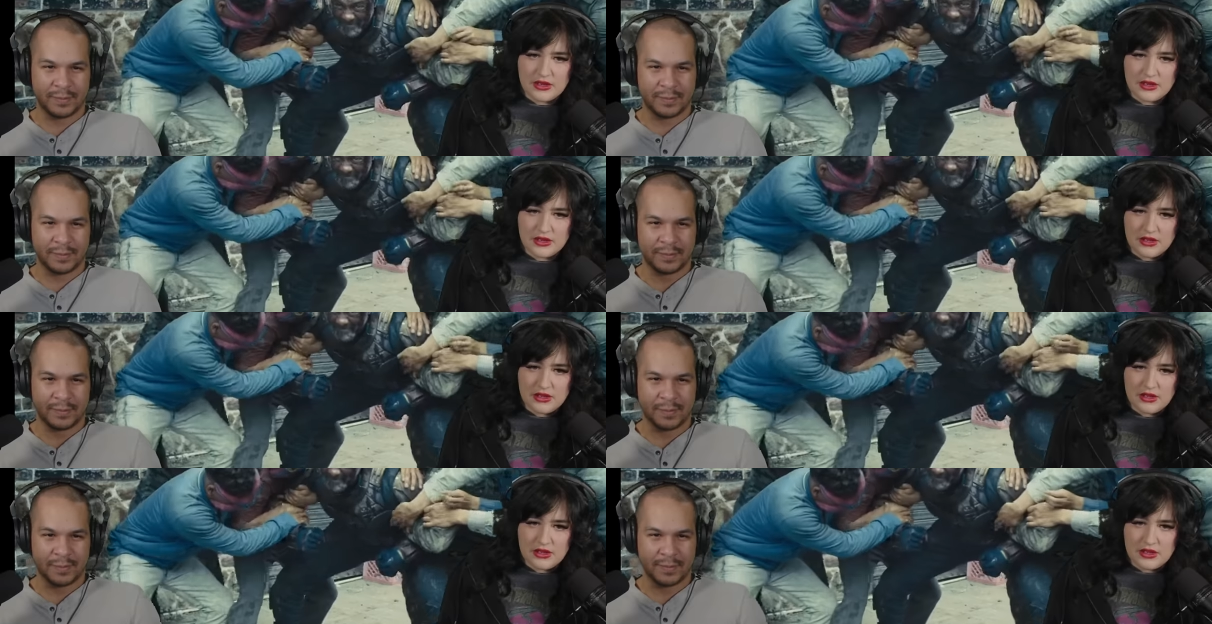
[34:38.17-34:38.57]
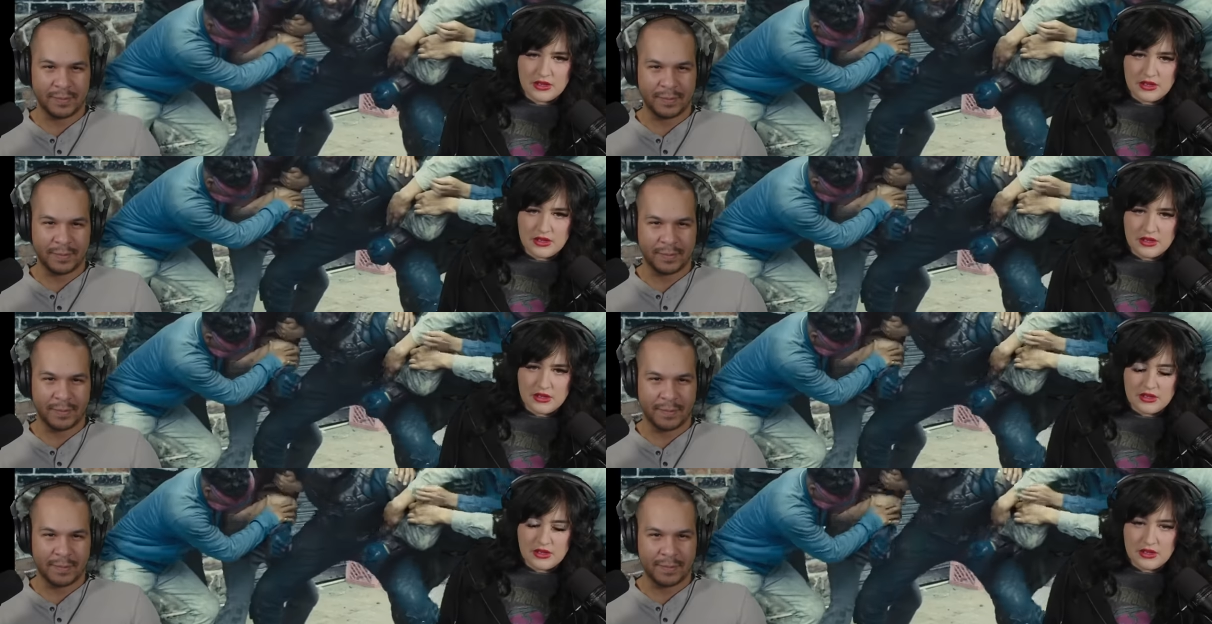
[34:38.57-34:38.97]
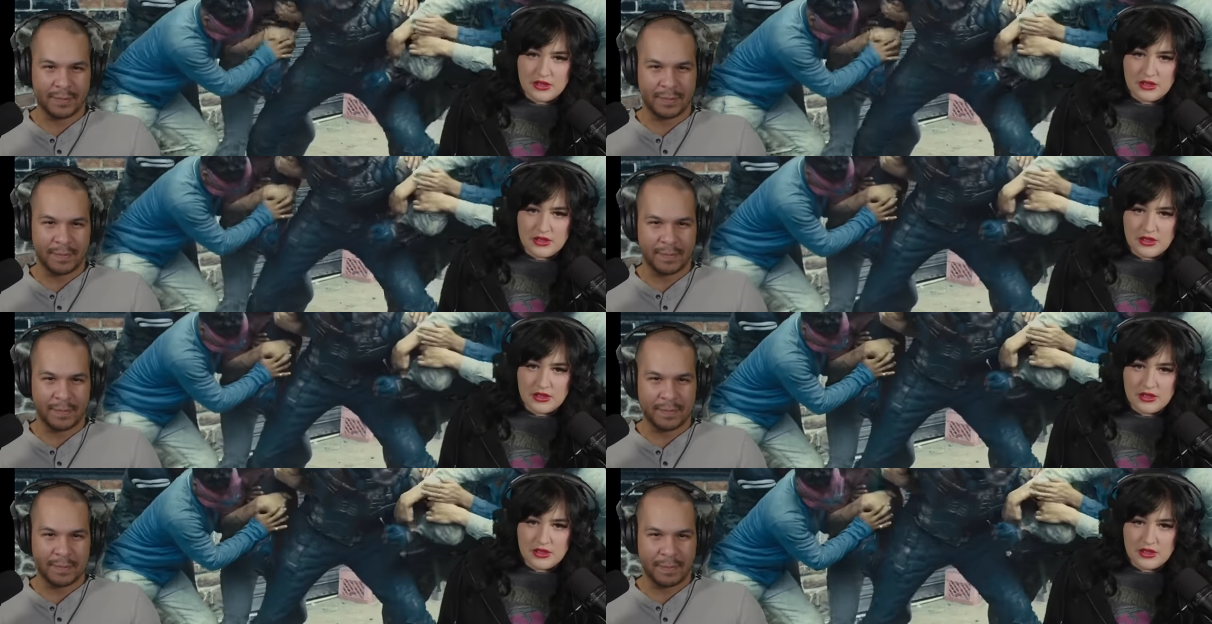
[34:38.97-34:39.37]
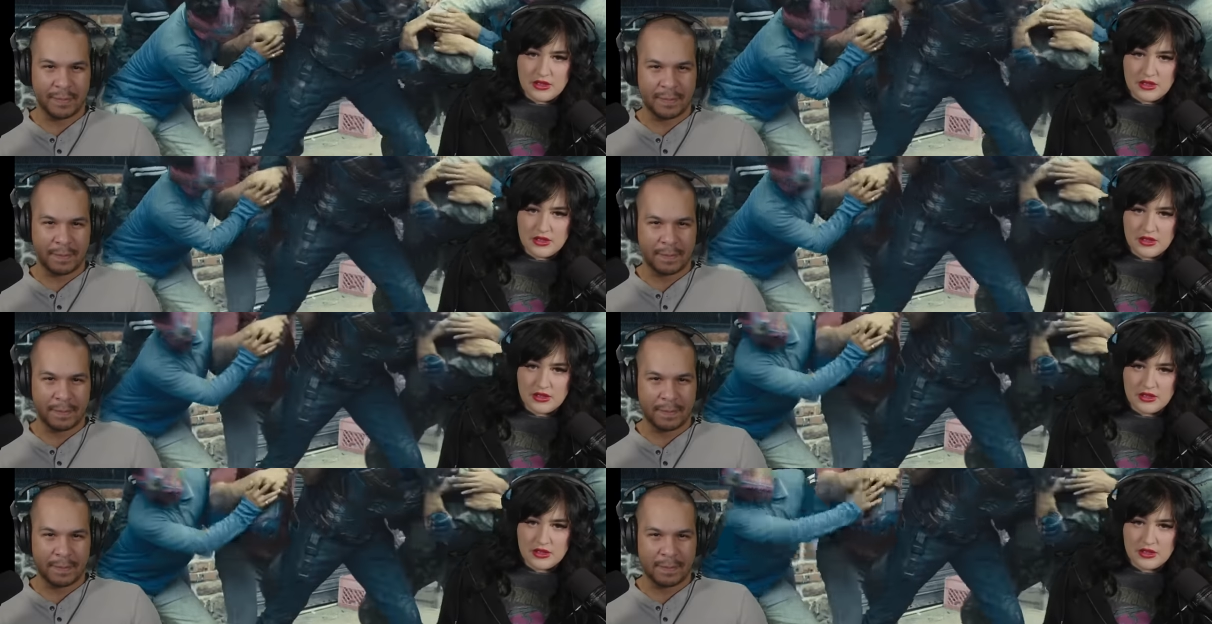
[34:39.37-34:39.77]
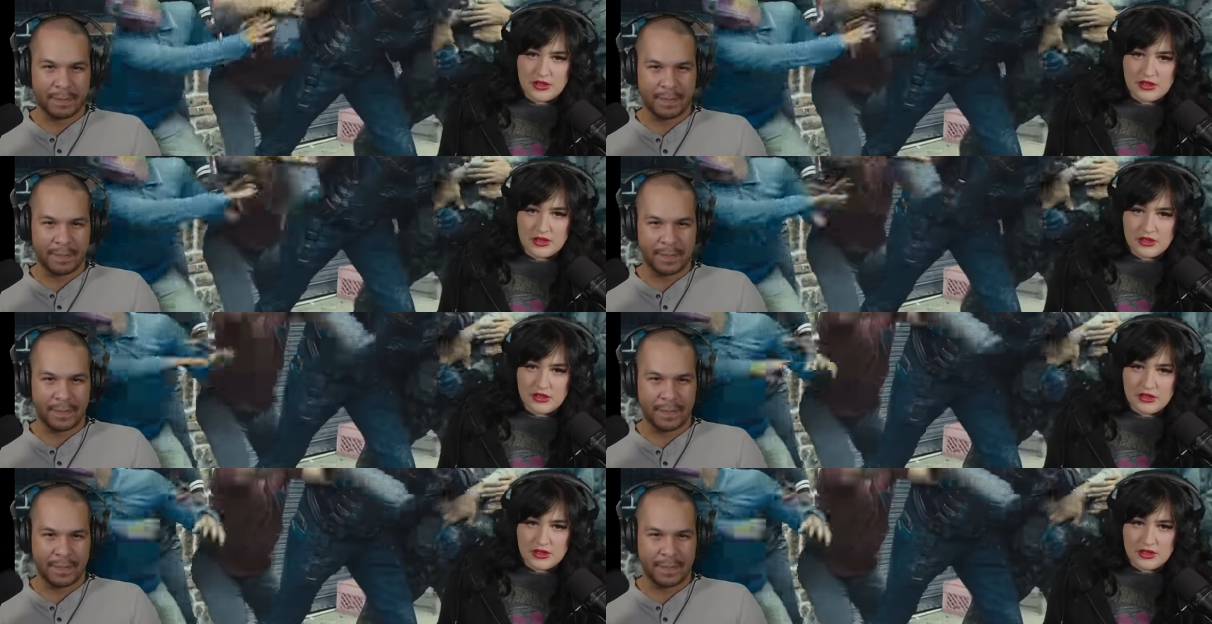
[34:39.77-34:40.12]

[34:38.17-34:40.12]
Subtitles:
(no one is talking)